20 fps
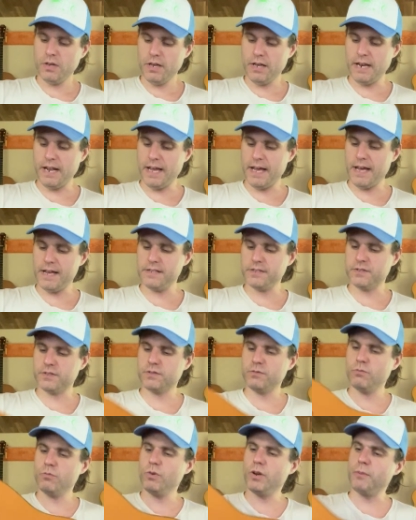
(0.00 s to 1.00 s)
It
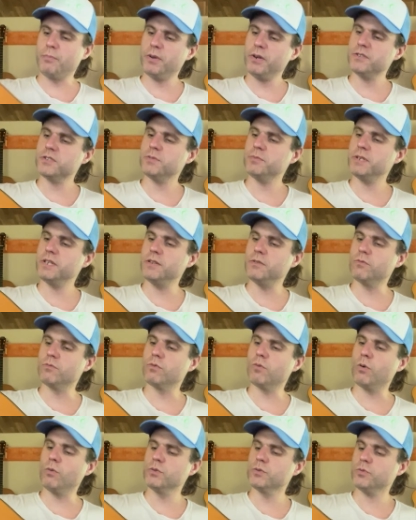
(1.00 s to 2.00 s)
has what appears to be
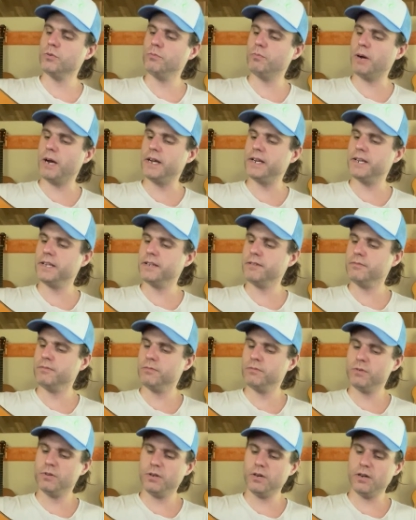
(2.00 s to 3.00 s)
rosewood binding.
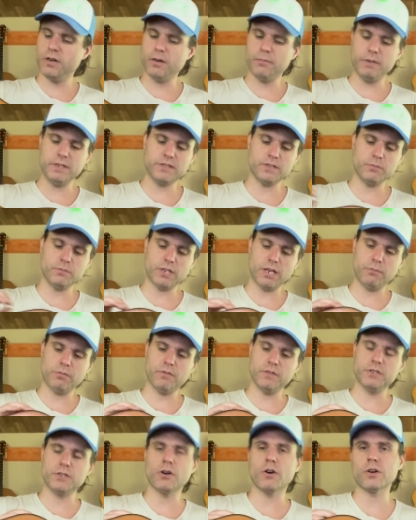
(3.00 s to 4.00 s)
It's some type
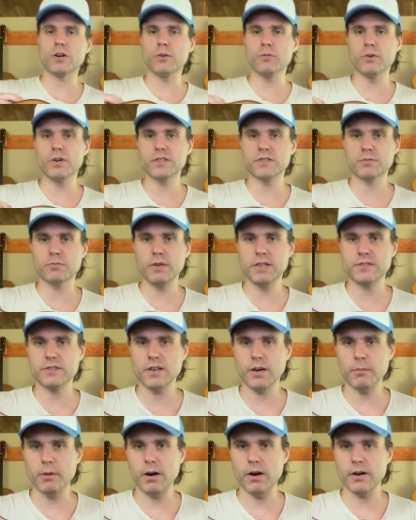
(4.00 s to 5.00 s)
of a darker wood. It's
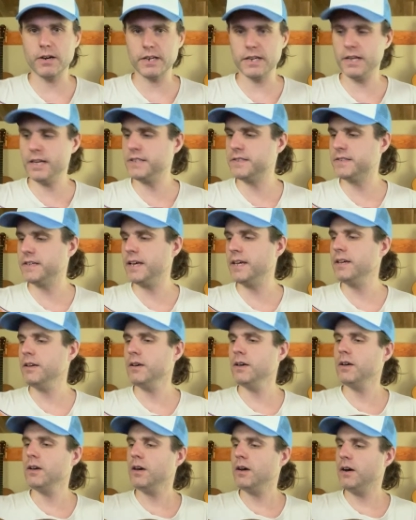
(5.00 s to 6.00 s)
not mahogany, I'd say.
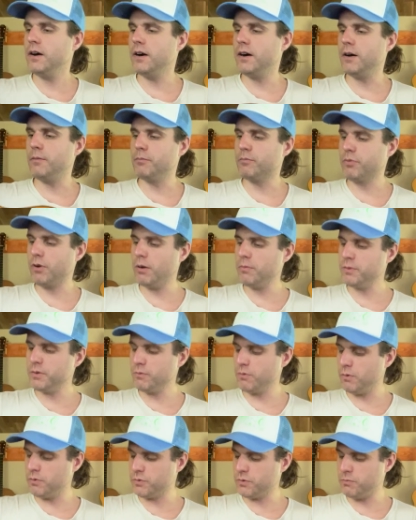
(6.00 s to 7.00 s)
Probably
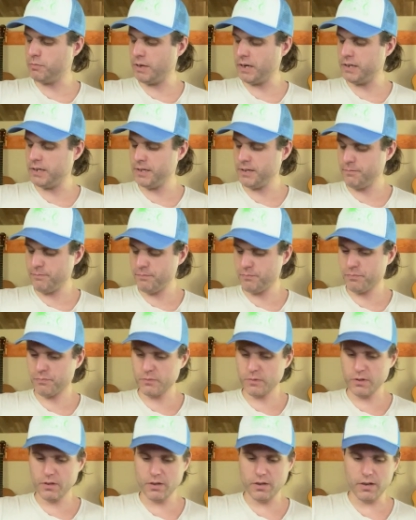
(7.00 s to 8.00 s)
rosewood binding.
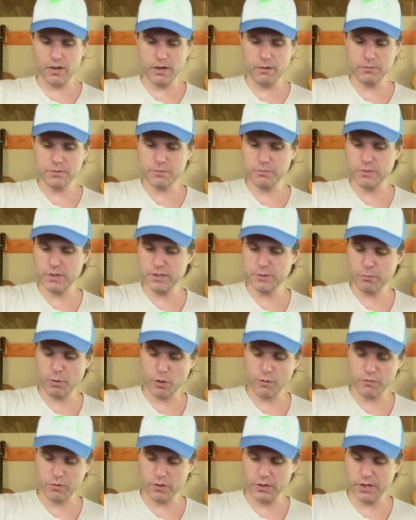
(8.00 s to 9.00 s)
Some nice
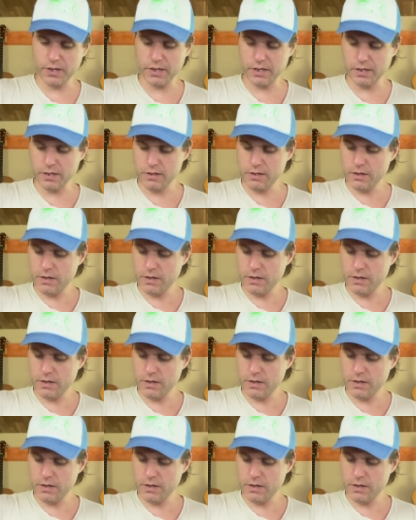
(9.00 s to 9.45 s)
purfling.